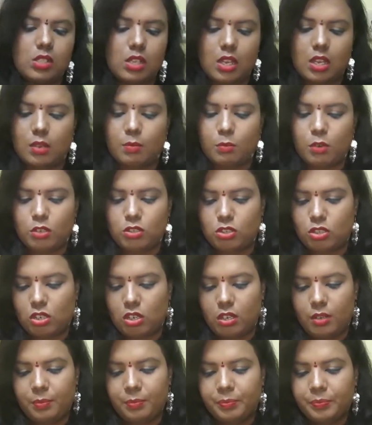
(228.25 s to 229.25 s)
I'm not
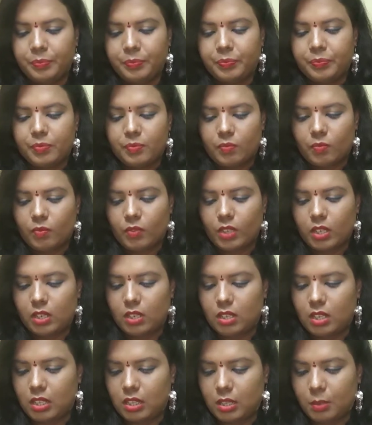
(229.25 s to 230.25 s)
sure,
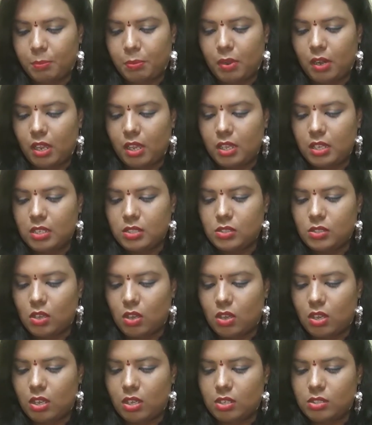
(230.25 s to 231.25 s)
and the price
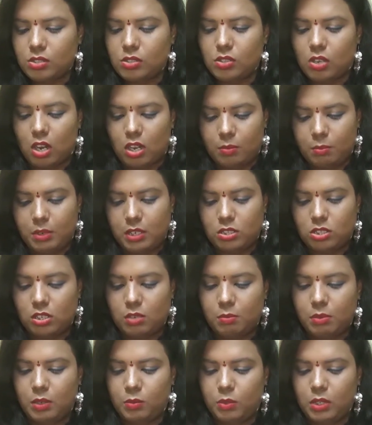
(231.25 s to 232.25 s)
is not
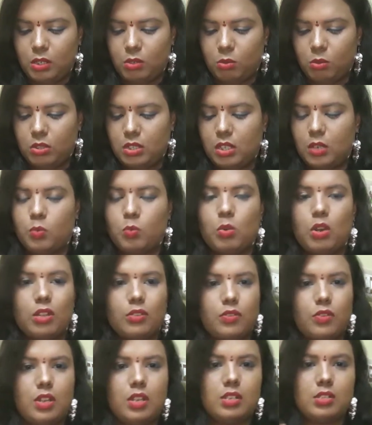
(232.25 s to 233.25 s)
mentioned, but we know that
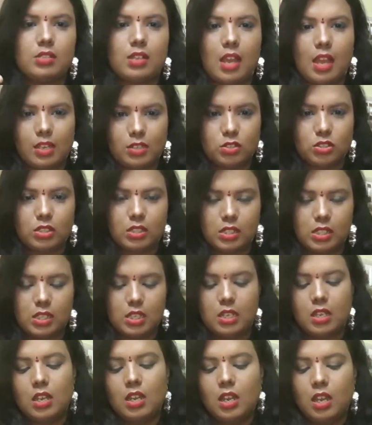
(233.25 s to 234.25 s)
Beauites is
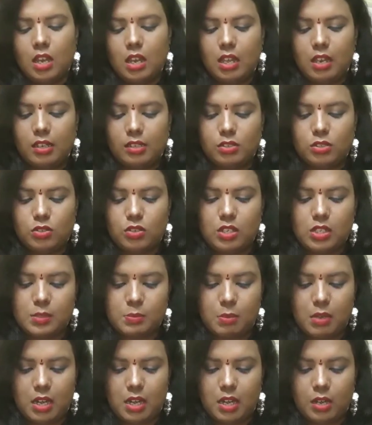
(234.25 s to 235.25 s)
actually a luxurious
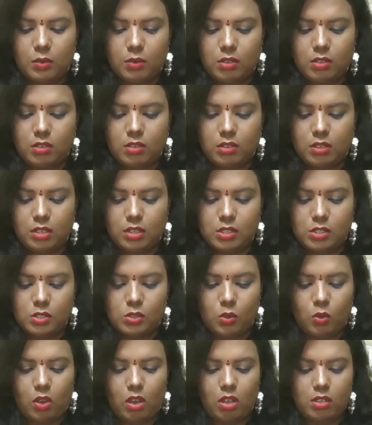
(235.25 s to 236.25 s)
brand, and it is
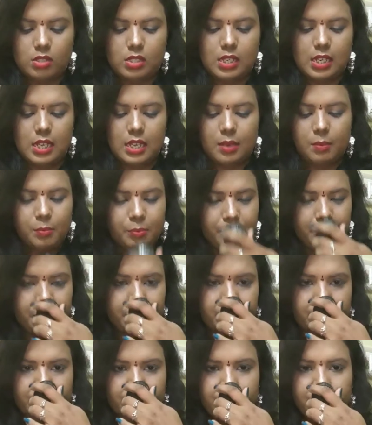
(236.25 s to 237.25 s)
so costly,
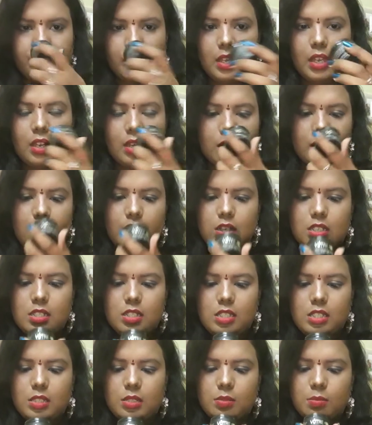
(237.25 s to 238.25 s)
and it
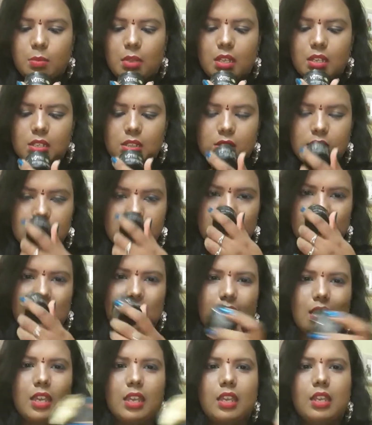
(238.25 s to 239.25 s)
smells
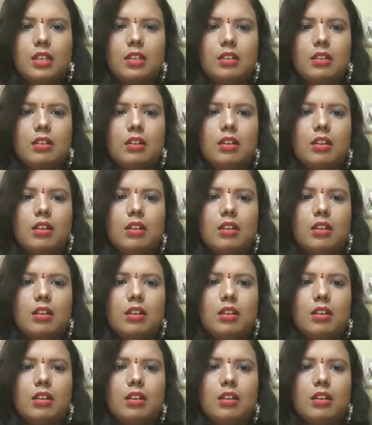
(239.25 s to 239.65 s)
like